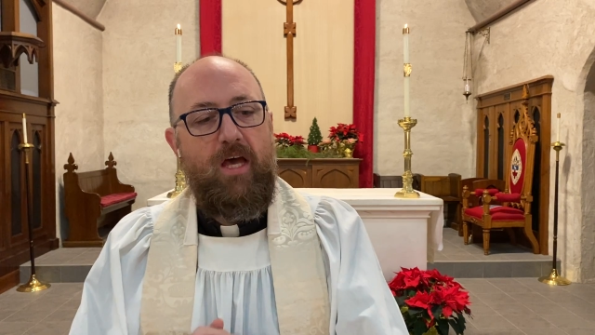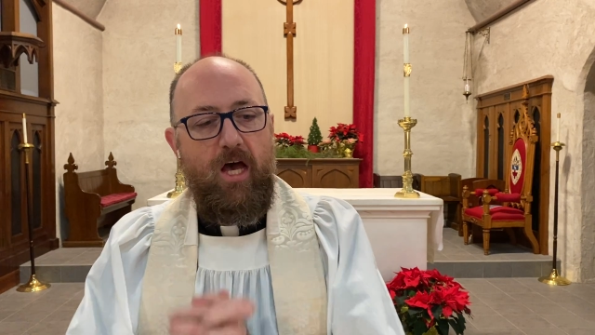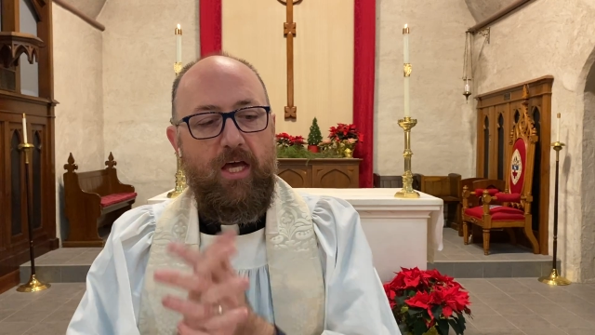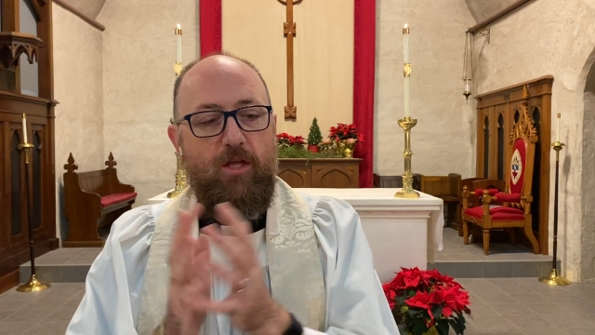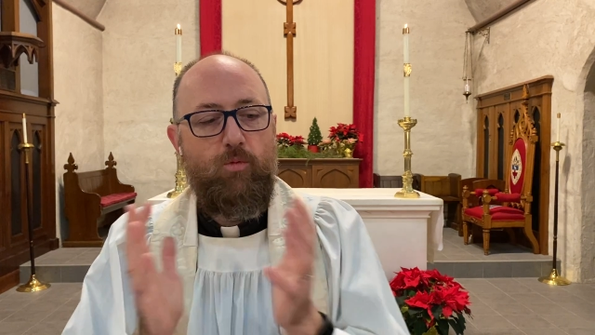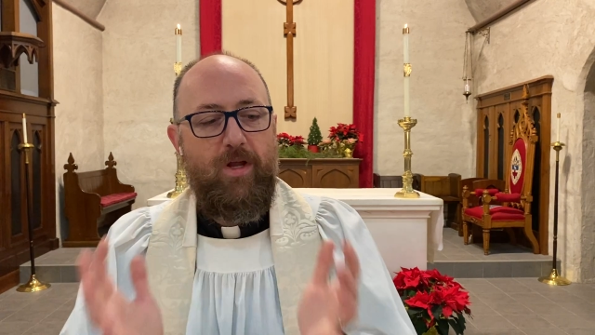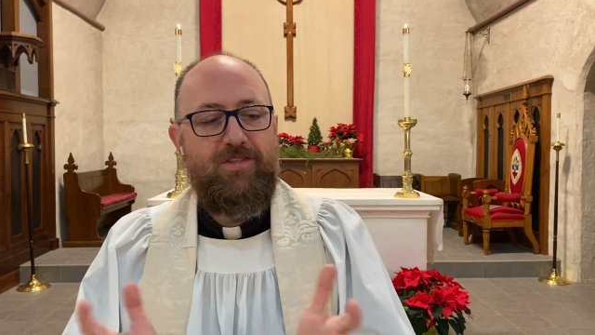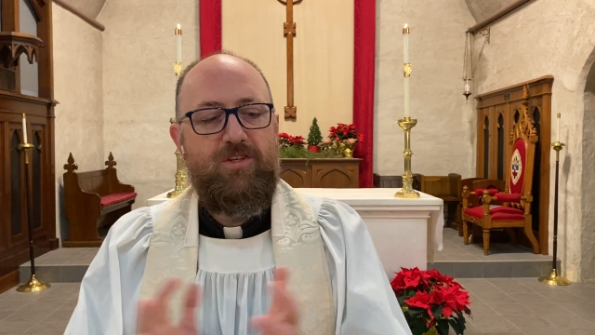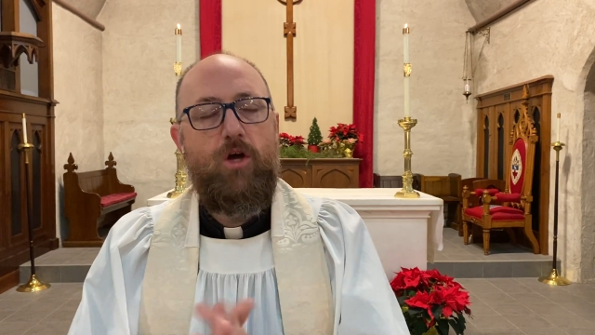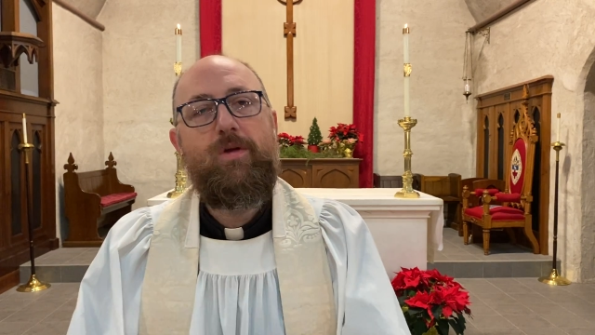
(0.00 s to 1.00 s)
uh, in what
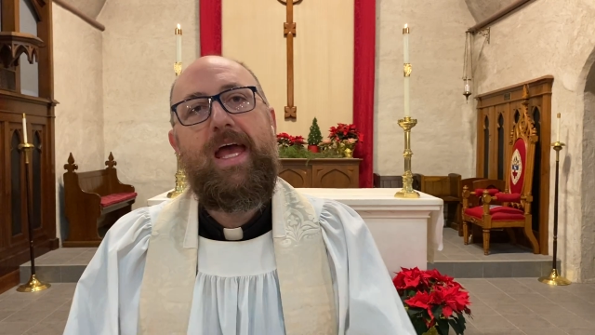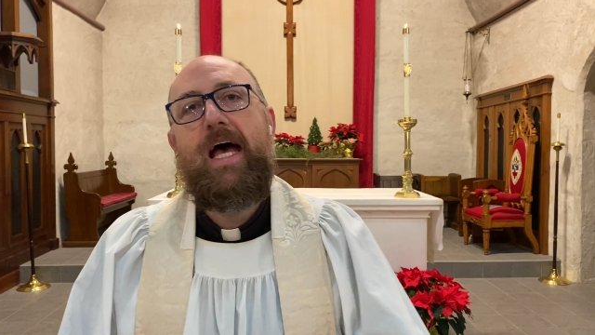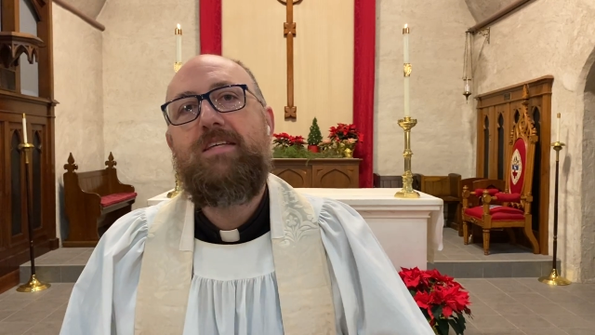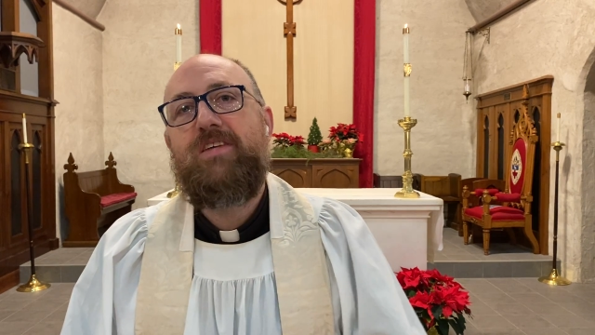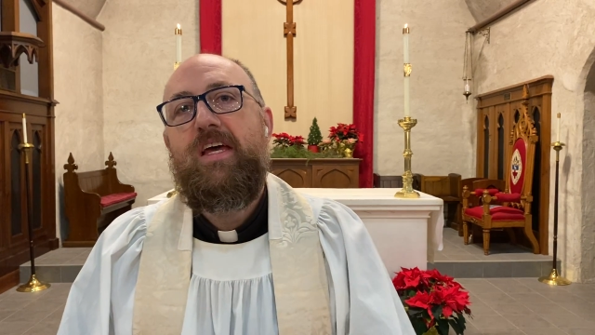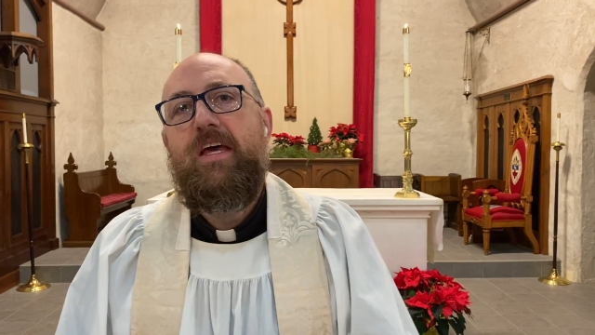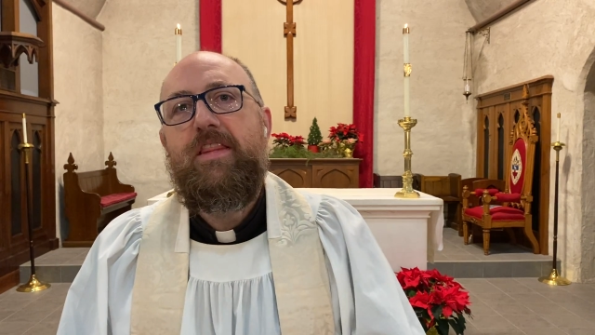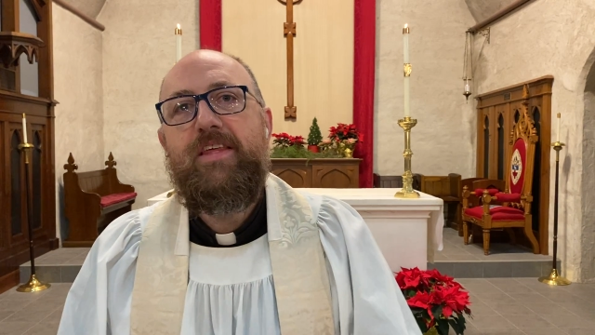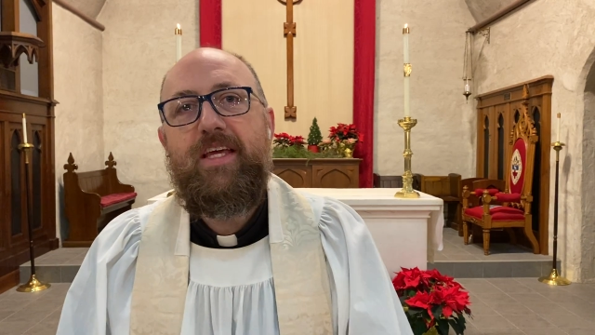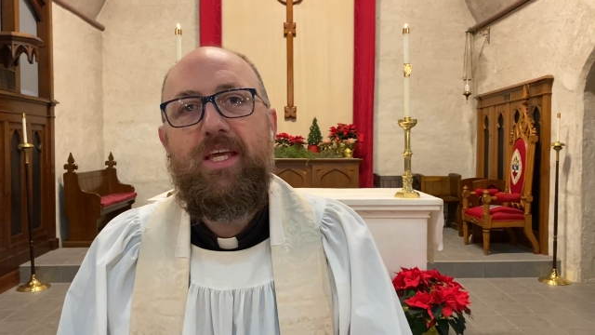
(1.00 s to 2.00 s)
is known as
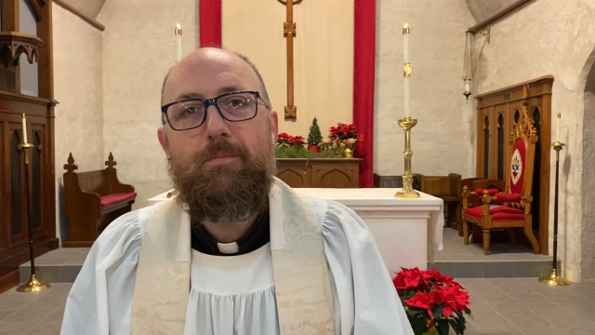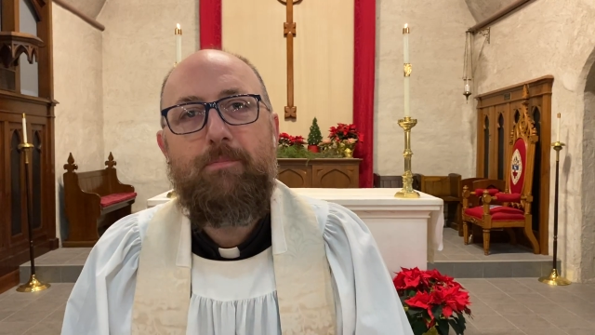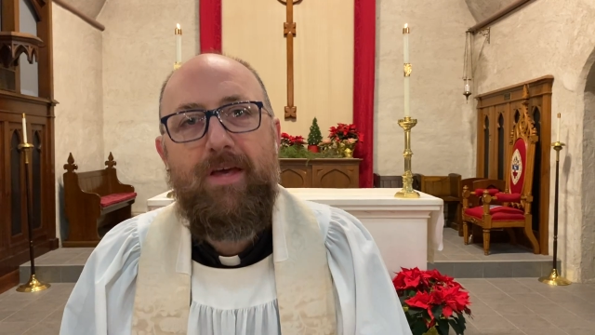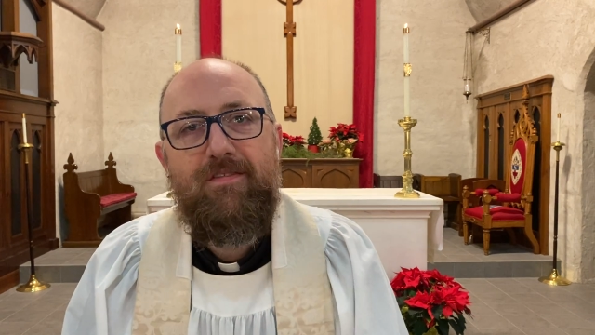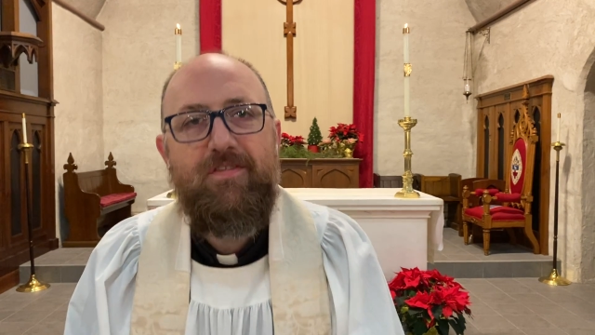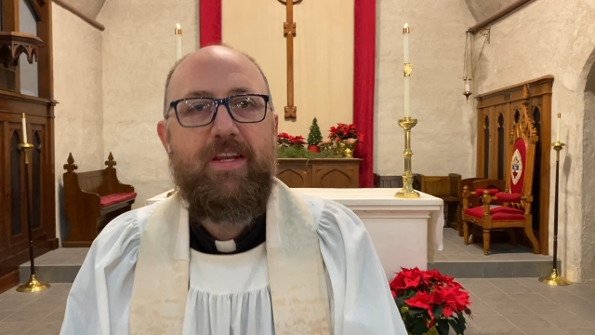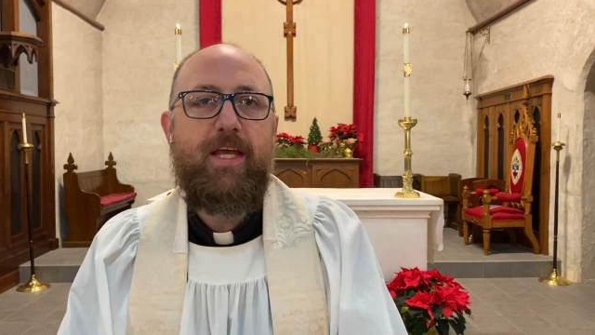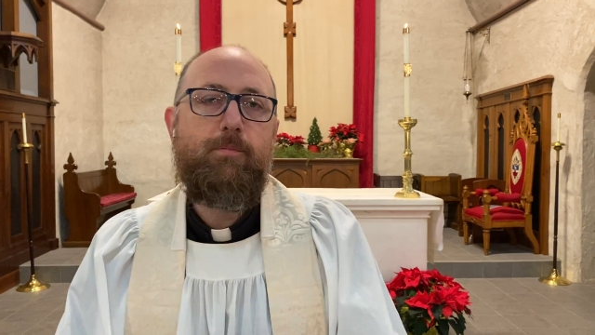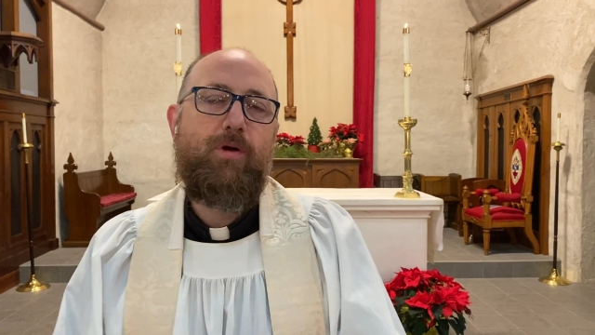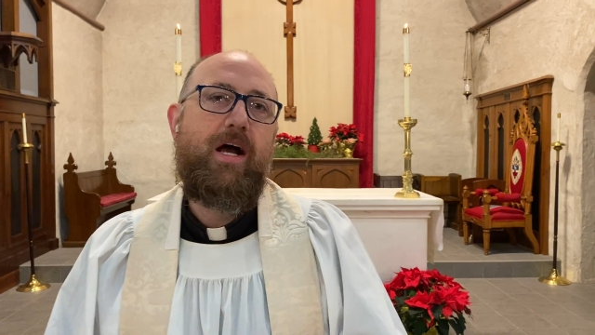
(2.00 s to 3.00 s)
the
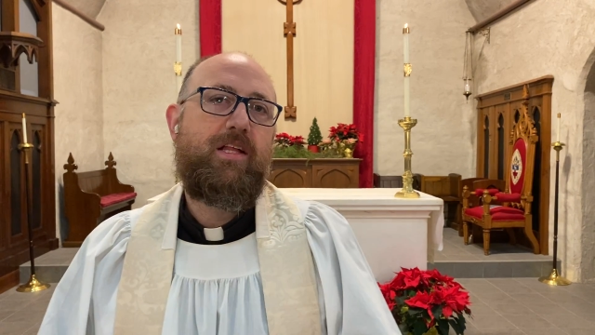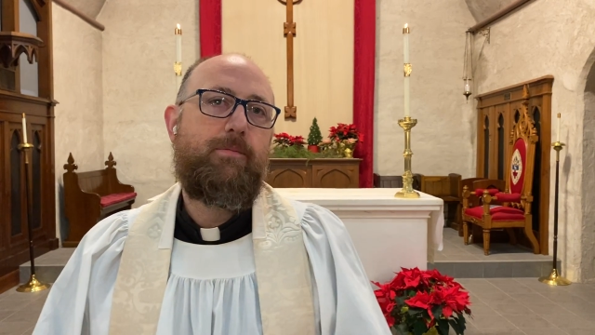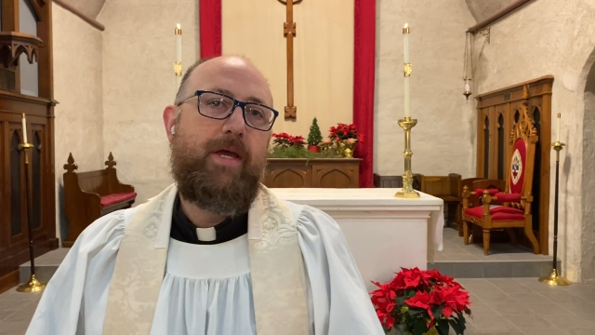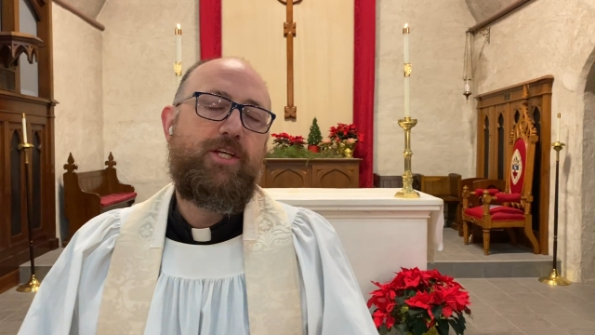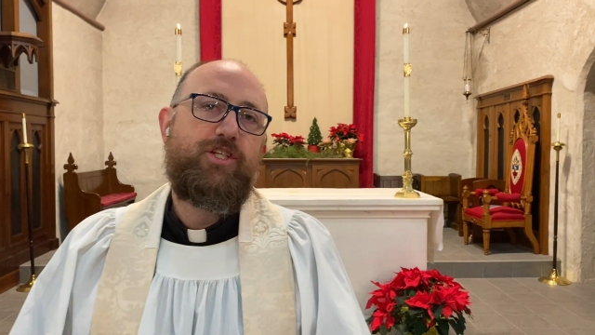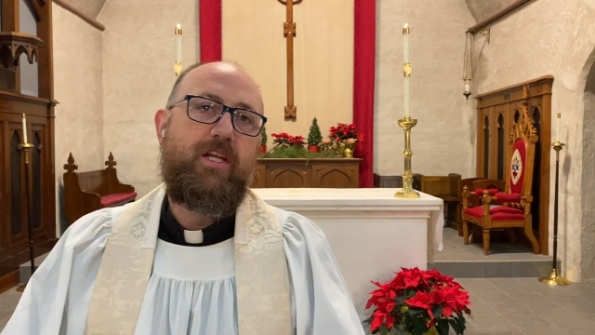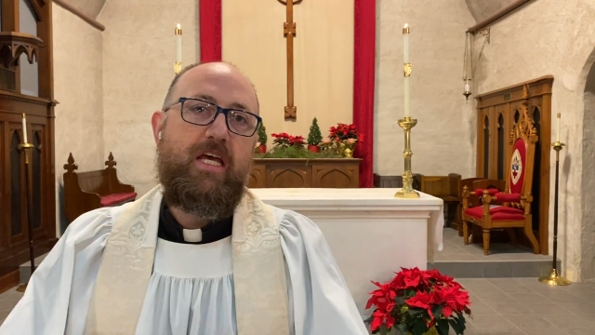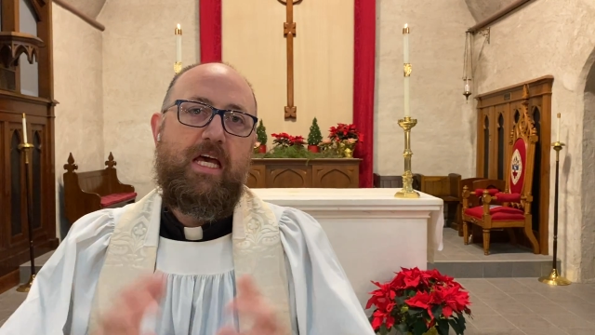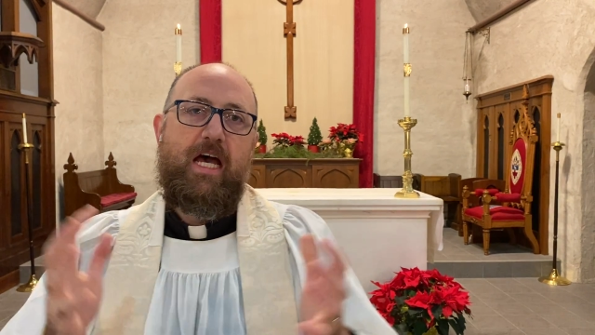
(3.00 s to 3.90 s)
Epiphany Proclamation.